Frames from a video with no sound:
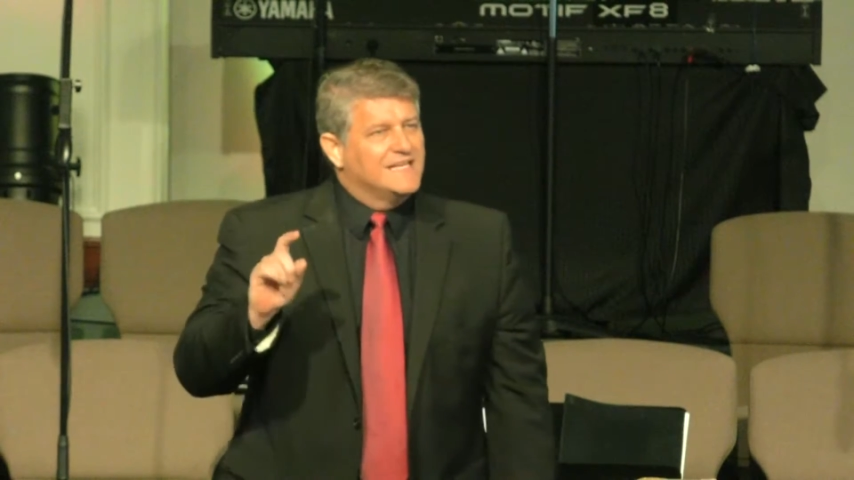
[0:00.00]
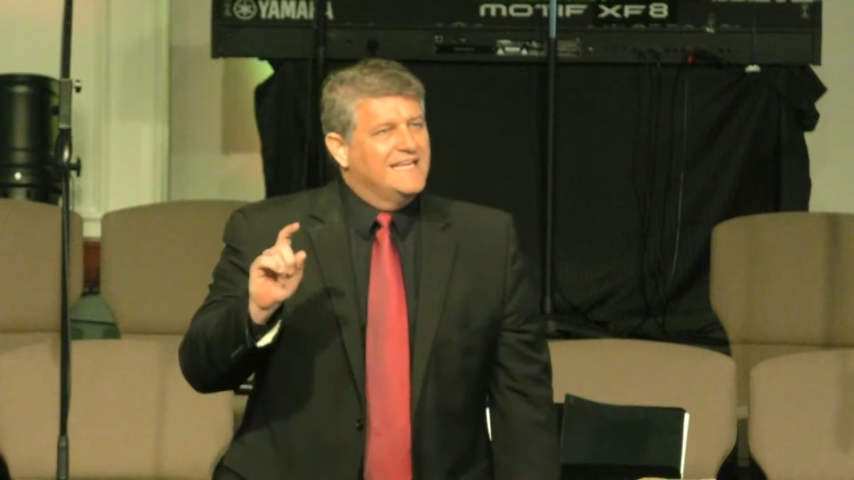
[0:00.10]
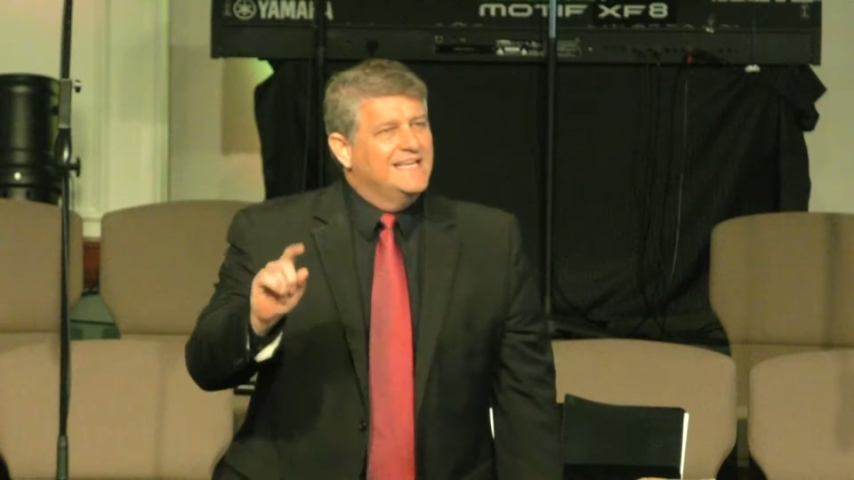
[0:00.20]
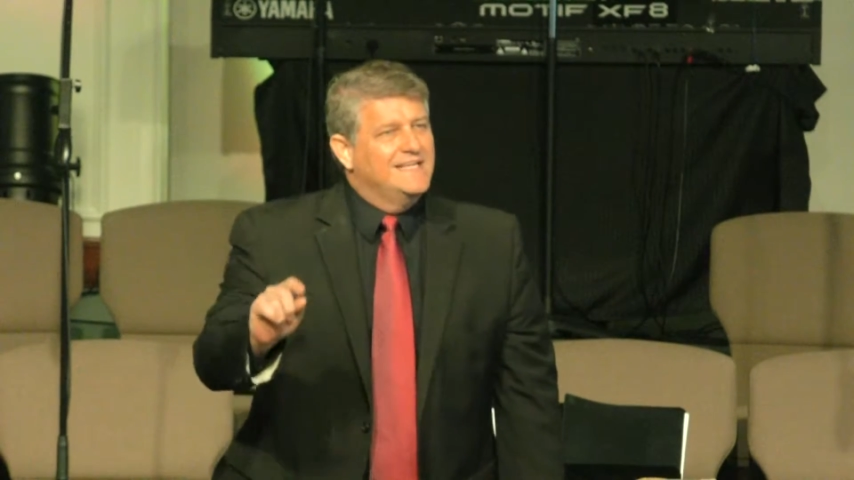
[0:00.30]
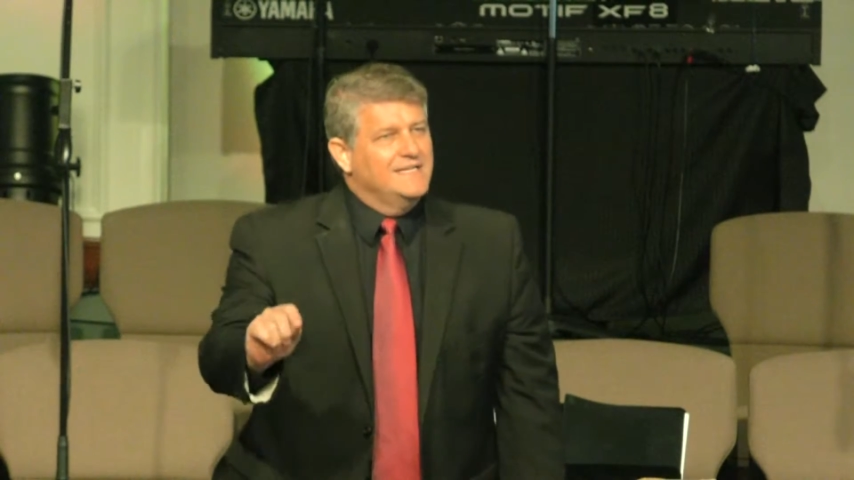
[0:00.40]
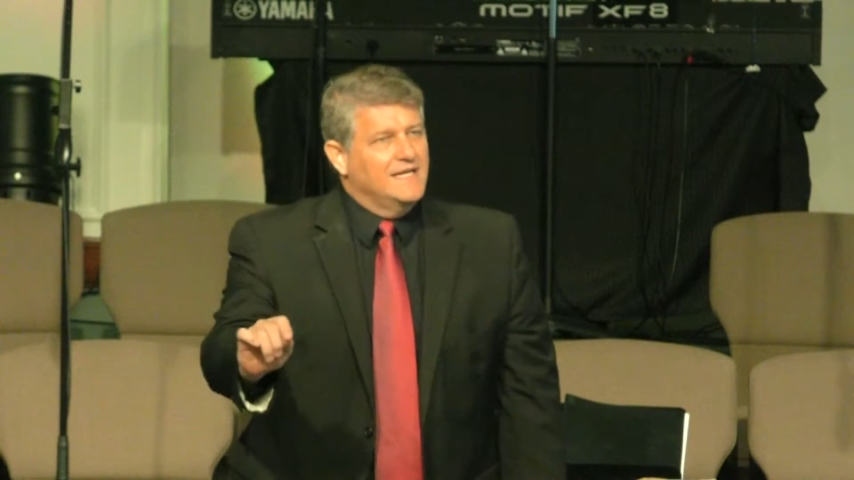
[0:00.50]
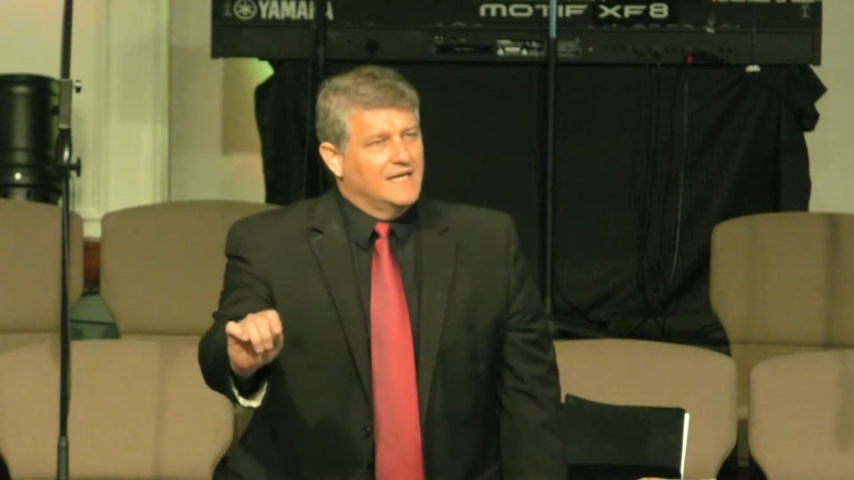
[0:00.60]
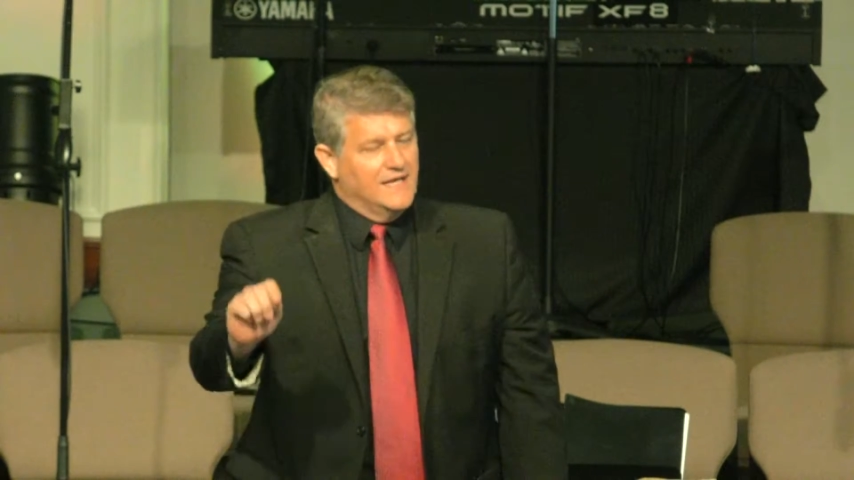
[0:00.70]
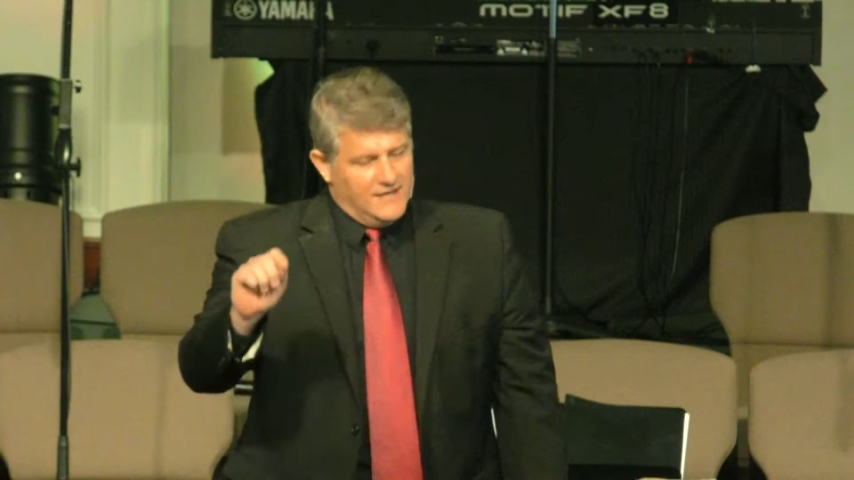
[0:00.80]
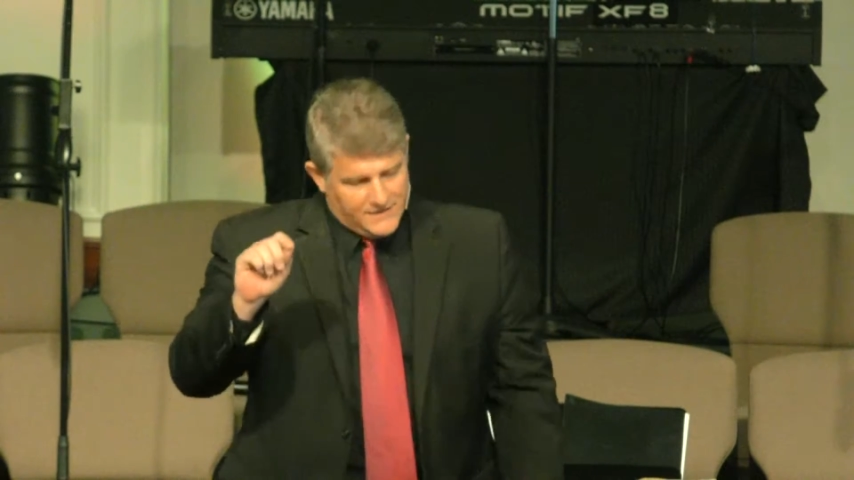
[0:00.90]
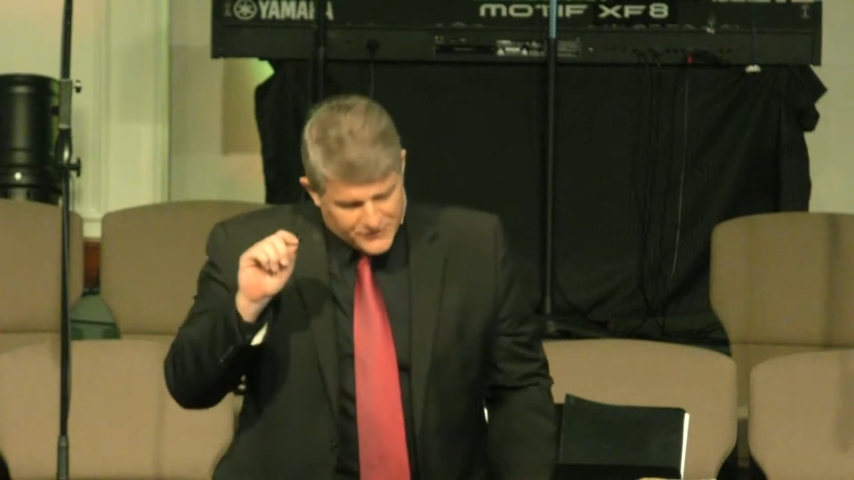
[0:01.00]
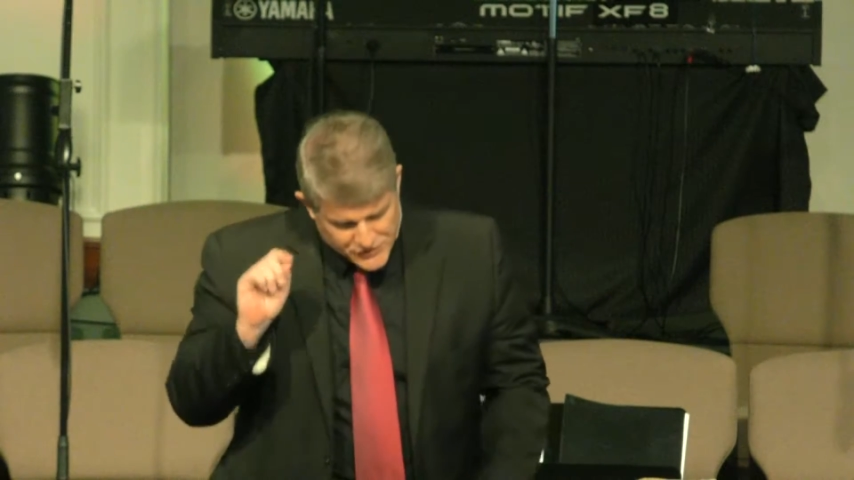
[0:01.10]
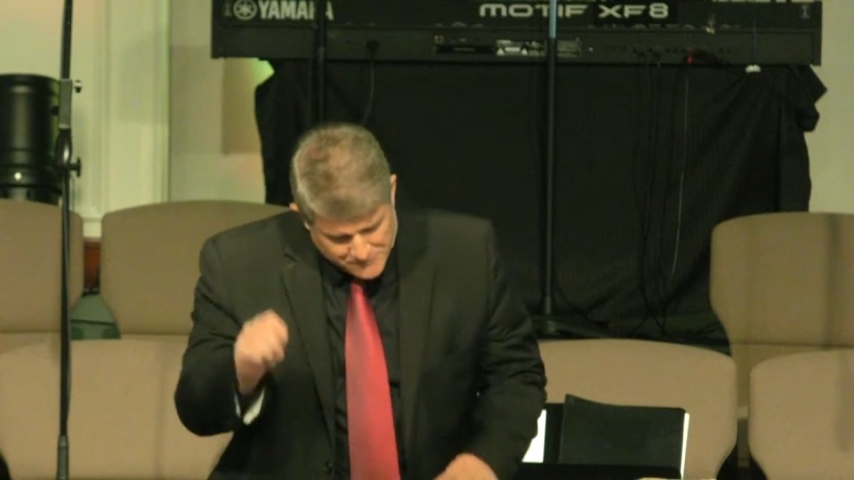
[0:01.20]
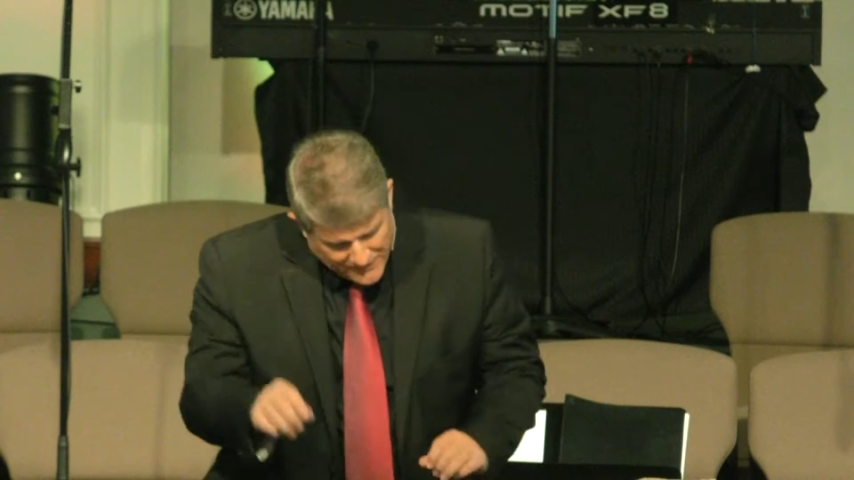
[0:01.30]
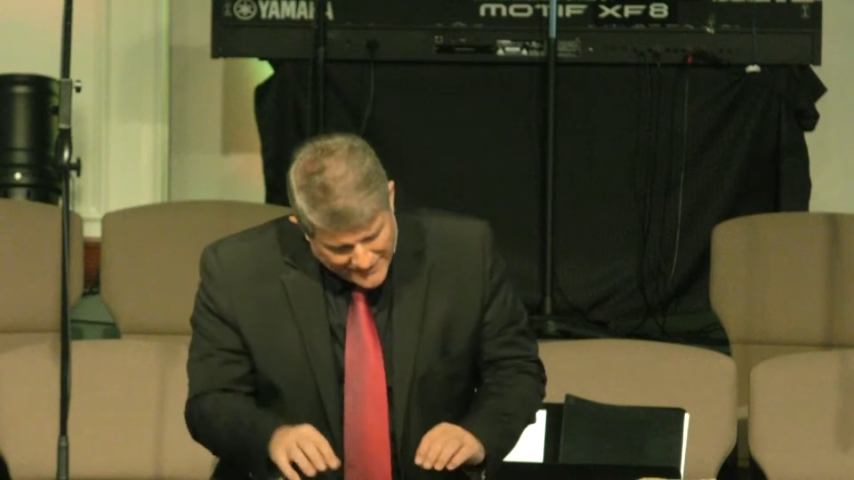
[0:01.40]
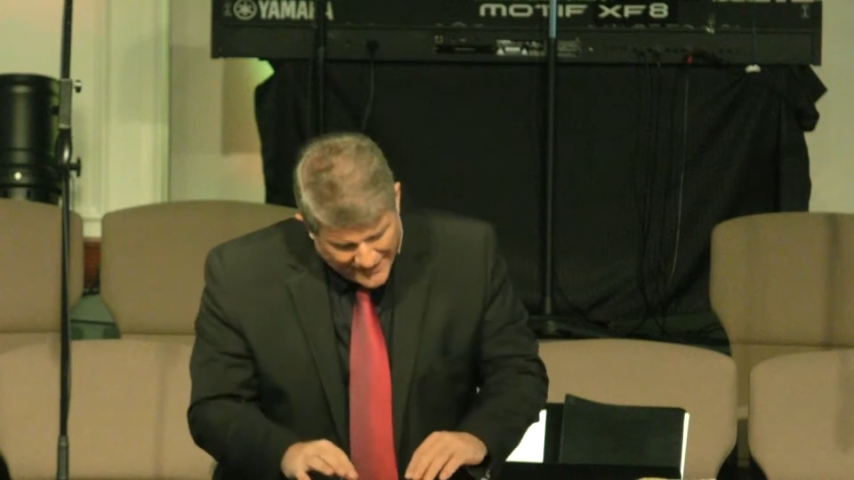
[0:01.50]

in the Spirit.